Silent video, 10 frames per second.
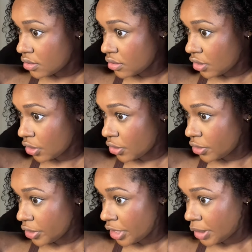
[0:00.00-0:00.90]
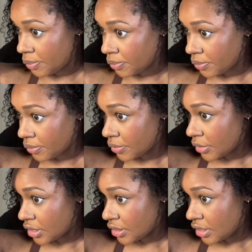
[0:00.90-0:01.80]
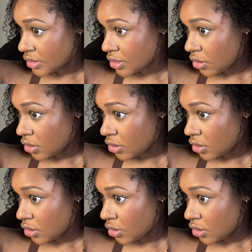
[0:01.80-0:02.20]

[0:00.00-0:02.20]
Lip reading: curl cream. I think it's called